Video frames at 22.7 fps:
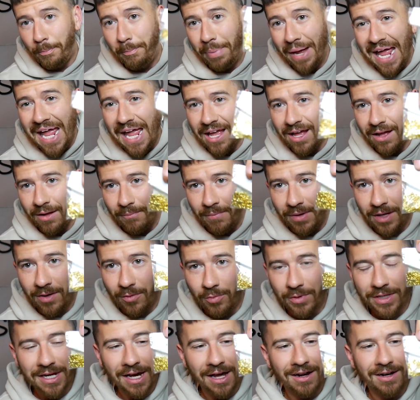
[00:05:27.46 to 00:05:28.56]
Bam!
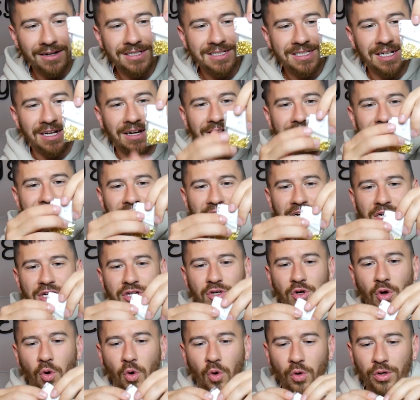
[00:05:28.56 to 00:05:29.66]
We got ourselves a
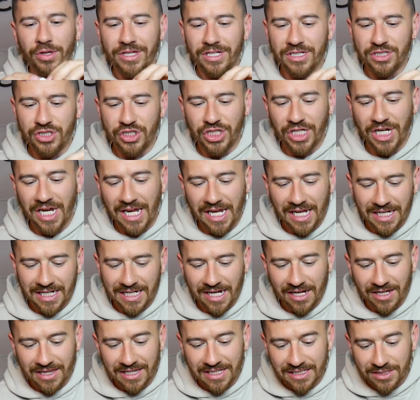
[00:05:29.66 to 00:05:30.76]
gold chain.
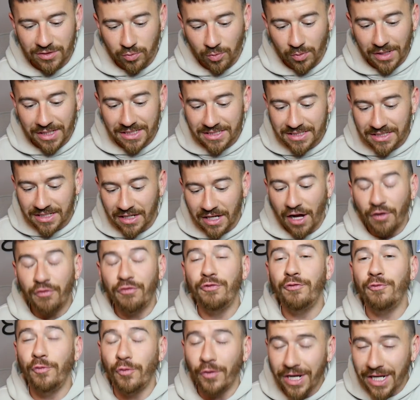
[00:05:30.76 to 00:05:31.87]
Now, this was a
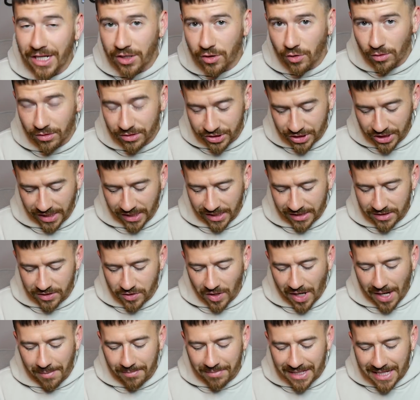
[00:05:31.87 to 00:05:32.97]
free gold chain,
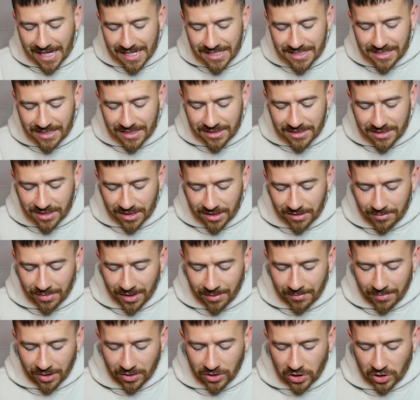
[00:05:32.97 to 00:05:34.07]
so I'm guessing it's gonna be
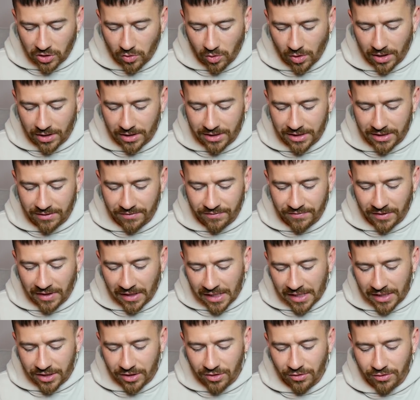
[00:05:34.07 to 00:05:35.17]
about the quality of,
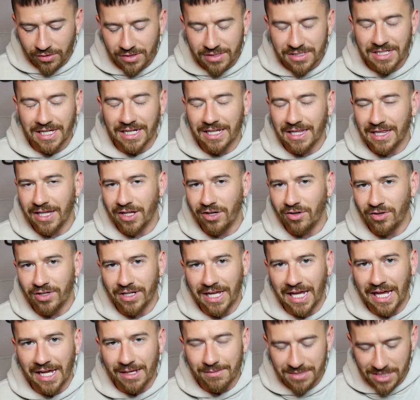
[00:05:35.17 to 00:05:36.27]
you know those like little
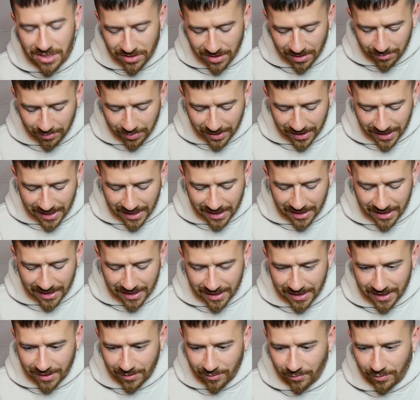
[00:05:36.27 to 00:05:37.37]
games that you can play
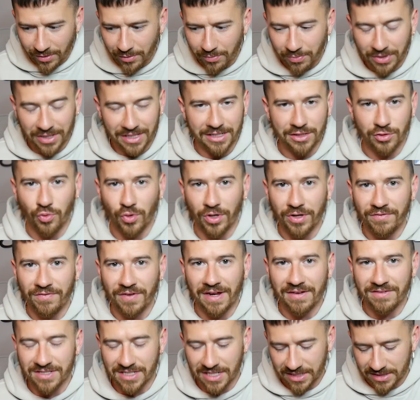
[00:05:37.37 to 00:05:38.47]
where you put like
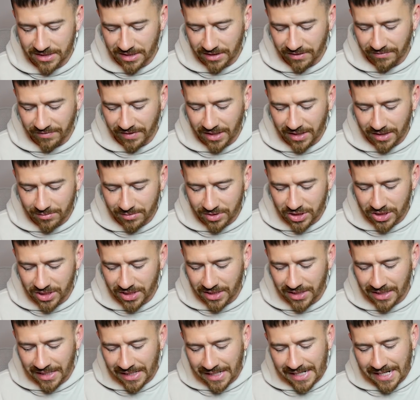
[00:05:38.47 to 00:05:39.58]
25 cents in a vending
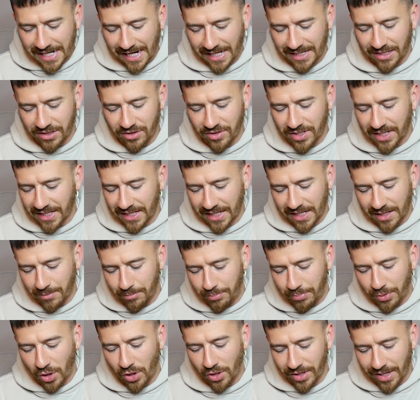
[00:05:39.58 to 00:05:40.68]
machine and then you get like a
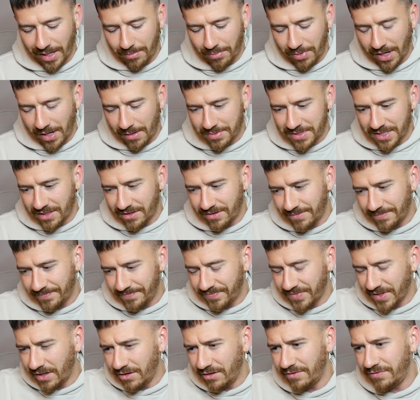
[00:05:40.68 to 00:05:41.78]
ball that pops out?
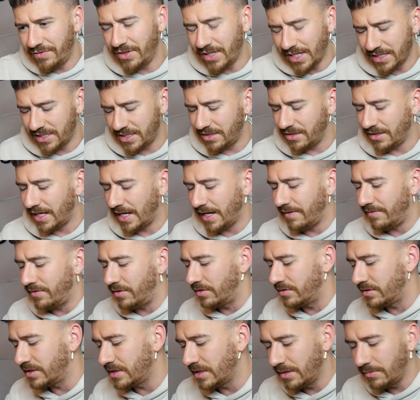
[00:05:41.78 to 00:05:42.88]
I don't know if you guys still have
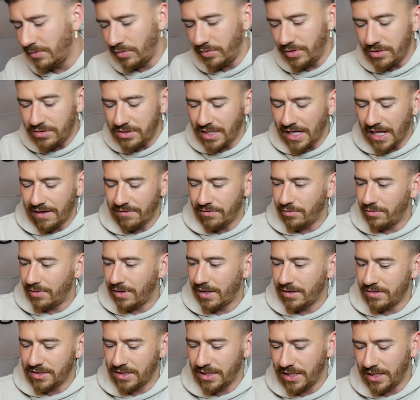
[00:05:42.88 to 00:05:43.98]
those, but we used to have them when
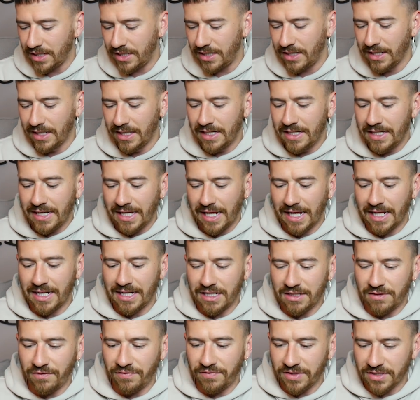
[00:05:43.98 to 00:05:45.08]
I was a kid, and
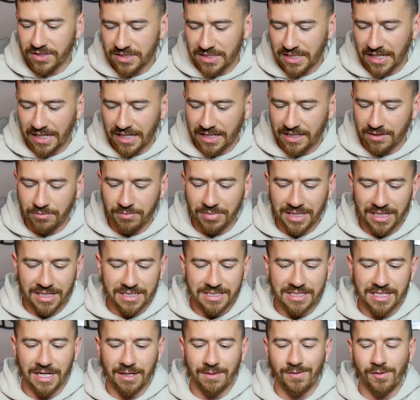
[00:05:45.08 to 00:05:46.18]
this feels like it'd be the
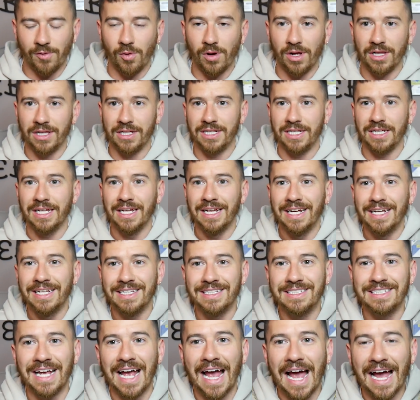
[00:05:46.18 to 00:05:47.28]
same quality.
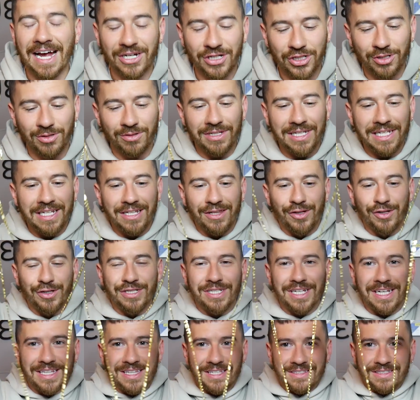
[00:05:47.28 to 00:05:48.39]
This actually
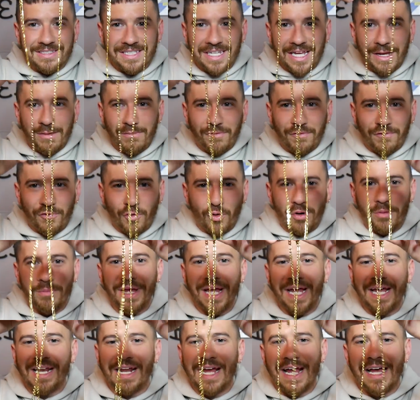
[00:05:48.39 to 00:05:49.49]
looks like the same
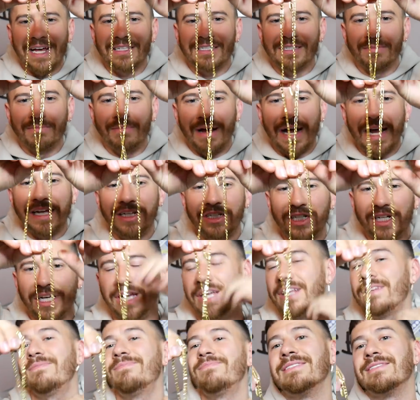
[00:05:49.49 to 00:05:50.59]
format as my
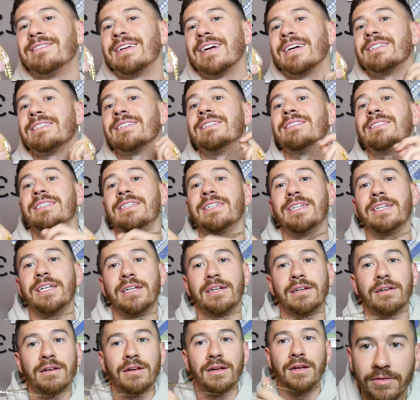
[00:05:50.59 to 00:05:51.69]
chain, as you guys can see
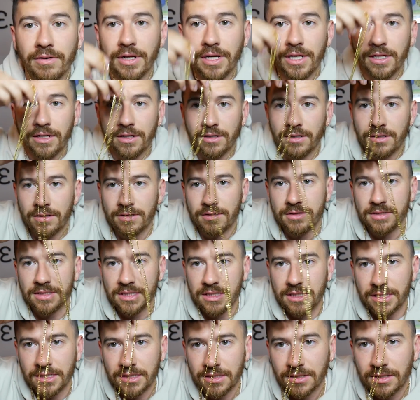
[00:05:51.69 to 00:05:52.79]
here, right here,
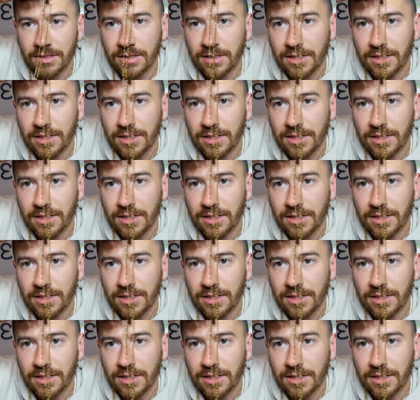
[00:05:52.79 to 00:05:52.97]
see?